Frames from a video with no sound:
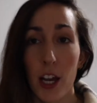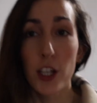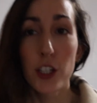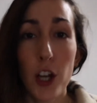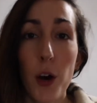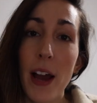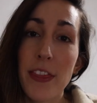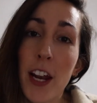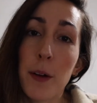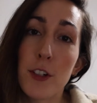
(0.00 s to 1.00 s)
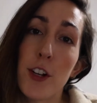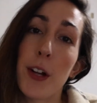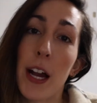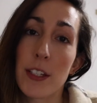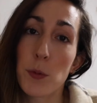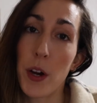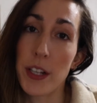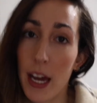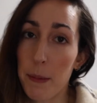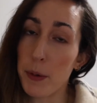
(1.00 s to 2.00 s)
So I thought I would show you guys
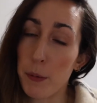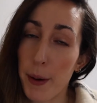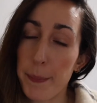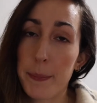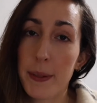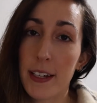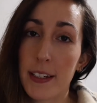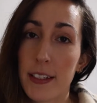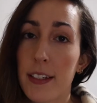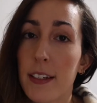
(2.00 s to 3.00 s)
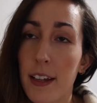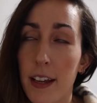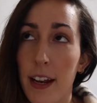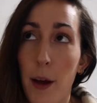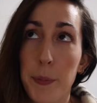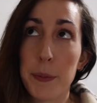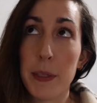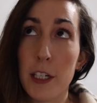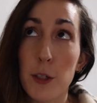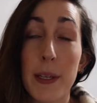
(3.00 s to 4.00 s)
what I'm meal prepping, because it helped
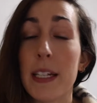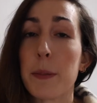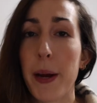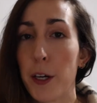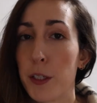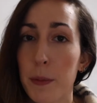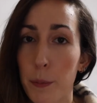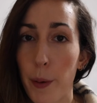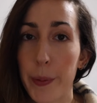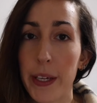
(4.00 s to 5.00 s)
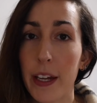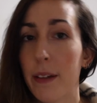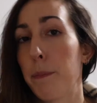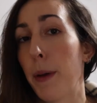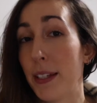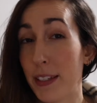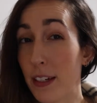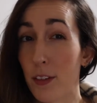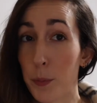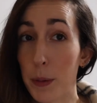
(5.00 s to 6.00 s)
me to get inspired to meal prep again by
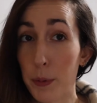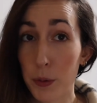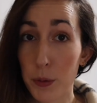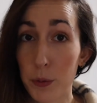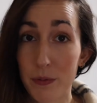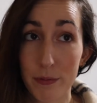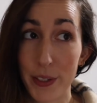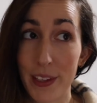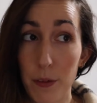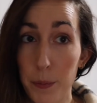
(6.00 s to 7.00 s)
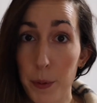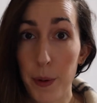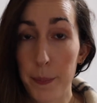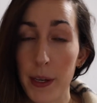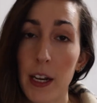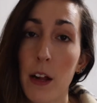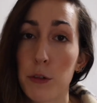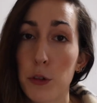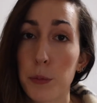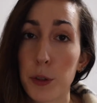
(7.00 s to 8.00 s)
seeing other people, what they were meal prepping and how
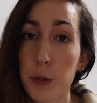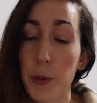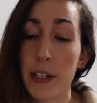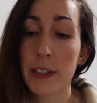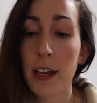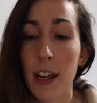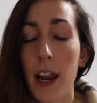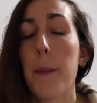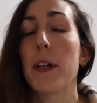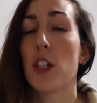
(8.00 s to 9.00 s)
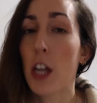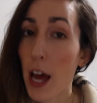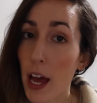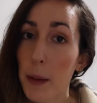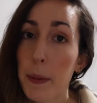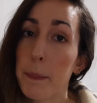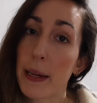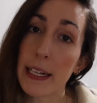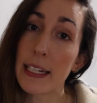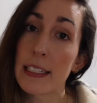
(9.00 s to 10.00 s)
doable it was, how much time and
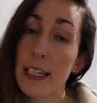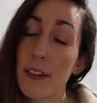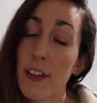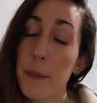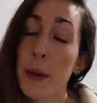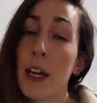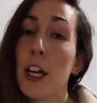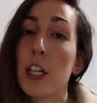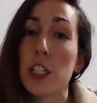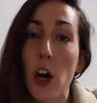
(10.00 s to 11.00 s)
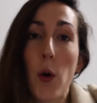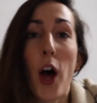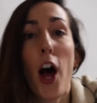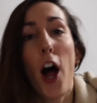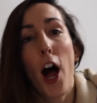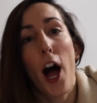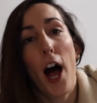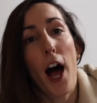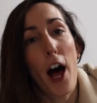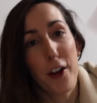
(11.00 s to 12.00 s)
money it saved them. So
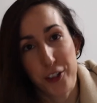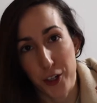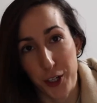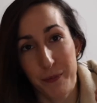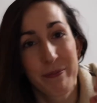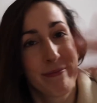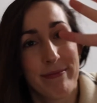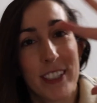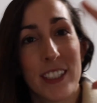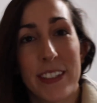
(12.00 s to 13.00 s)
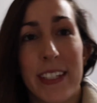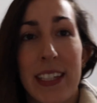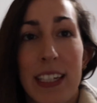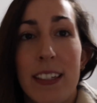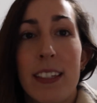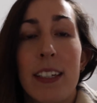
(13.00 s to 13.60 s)
I'll show you. Oh, this lens.